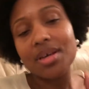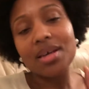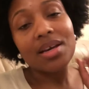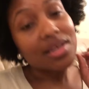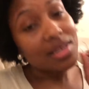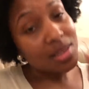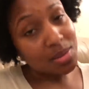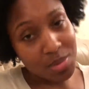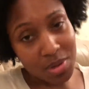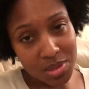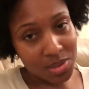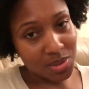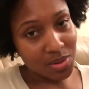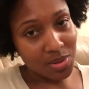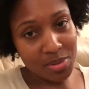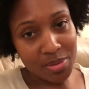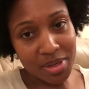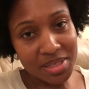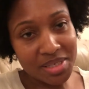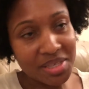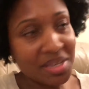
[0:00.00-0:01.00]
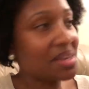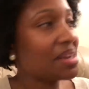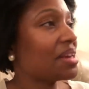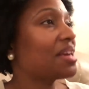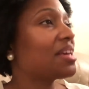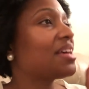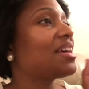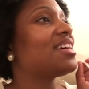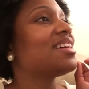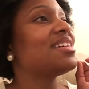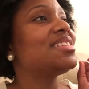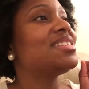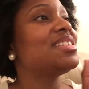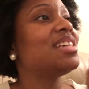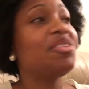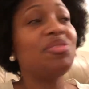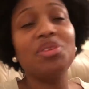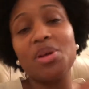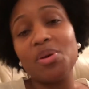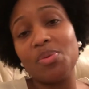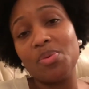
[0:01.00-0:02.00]
It smells so amazing.
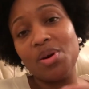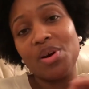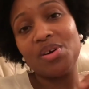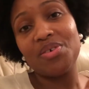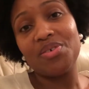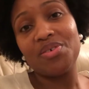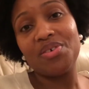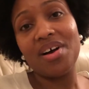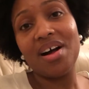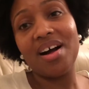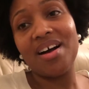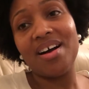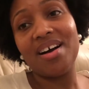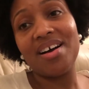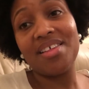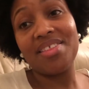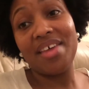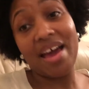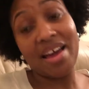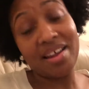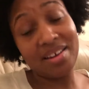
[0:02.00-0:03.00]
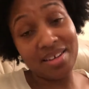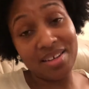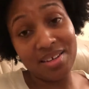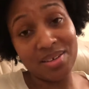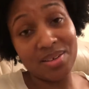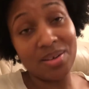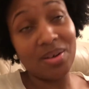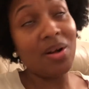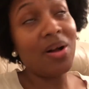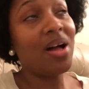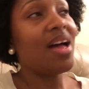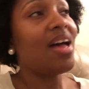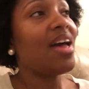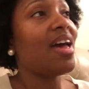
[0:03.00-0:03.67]
Definitely worth uh, that deal.